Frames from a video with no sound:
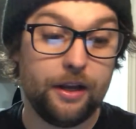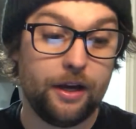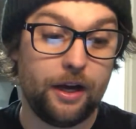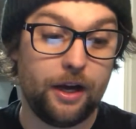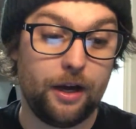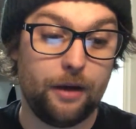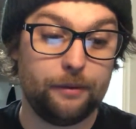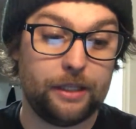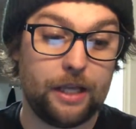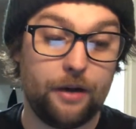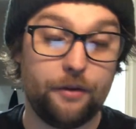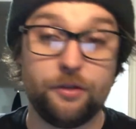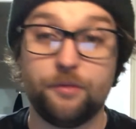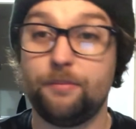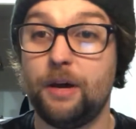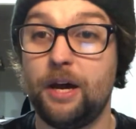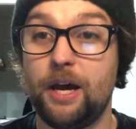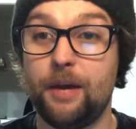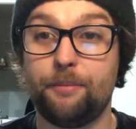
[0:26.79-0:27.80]
And that was
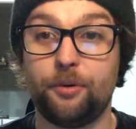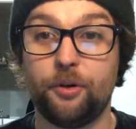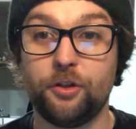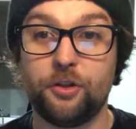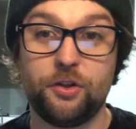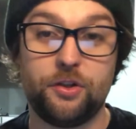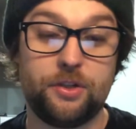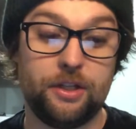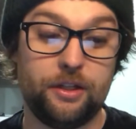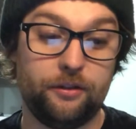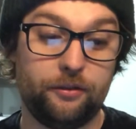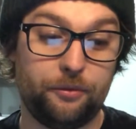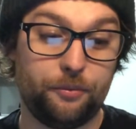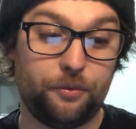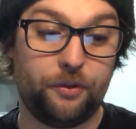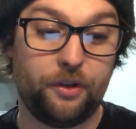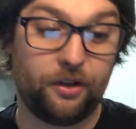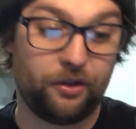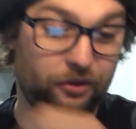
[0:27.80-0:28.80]
by purchasing some
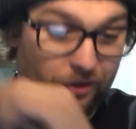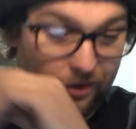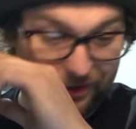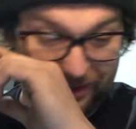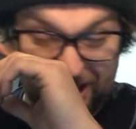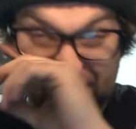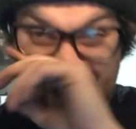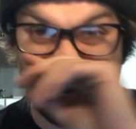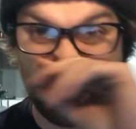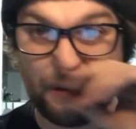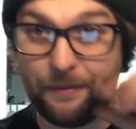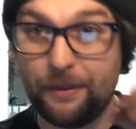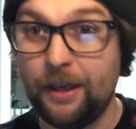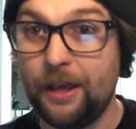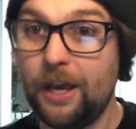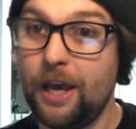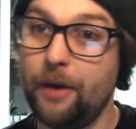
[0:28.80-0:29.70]
stickers online,